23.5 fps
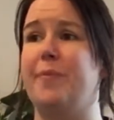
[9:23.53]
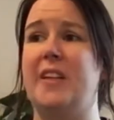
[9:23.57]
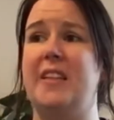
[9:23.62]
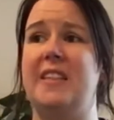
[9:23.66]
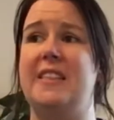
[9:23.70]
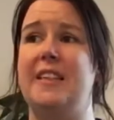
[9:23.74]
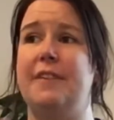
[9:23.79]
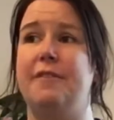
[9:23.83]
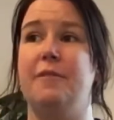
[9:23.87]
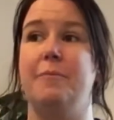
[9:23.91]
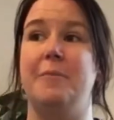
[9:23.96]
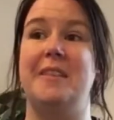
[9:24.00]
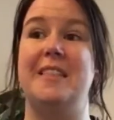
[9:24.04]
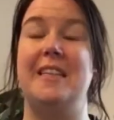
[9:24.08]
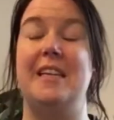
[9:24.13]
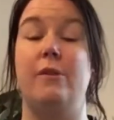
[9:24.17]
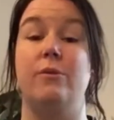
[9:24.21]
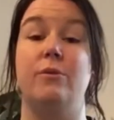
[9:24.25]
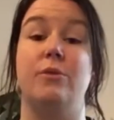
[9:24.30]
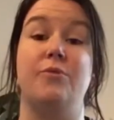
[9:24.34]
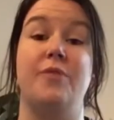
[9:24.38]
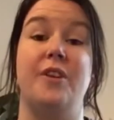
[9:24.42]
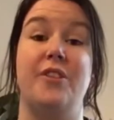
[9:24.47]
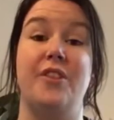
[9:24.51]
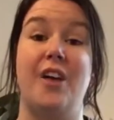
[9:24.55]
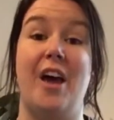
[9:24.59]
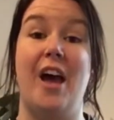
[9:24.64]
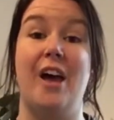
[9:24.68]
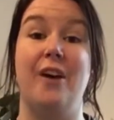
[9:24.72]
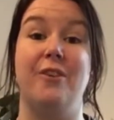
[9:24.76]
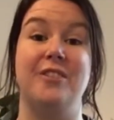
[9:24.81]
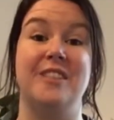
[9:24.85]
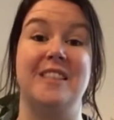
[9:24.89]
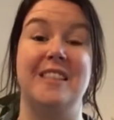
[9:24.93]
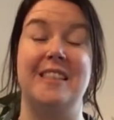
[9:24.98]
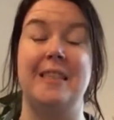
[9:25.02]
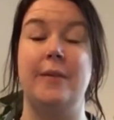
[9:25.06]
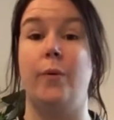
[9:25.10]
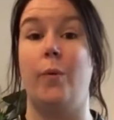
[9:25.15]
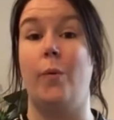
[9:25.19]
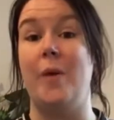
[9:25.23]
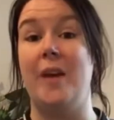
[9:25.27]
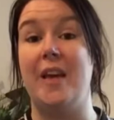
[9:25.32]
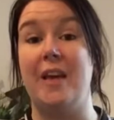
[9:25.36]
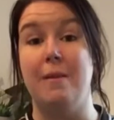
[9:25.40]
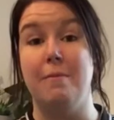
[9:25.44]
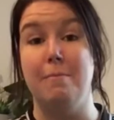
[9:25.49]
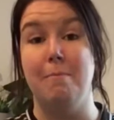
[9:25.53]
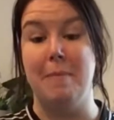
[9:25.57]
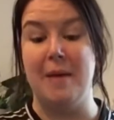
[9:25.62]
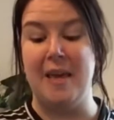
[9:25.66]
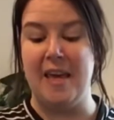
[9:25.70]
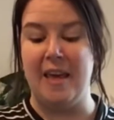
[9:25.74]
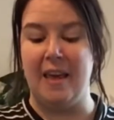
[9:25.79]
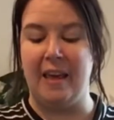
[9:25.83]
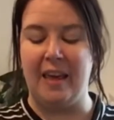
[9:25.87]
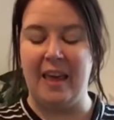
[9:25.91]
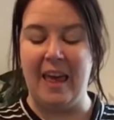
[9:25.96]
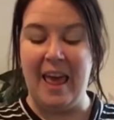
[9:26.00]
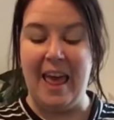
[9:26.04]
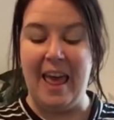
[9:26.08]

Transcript: different materials around the house and see what we can make.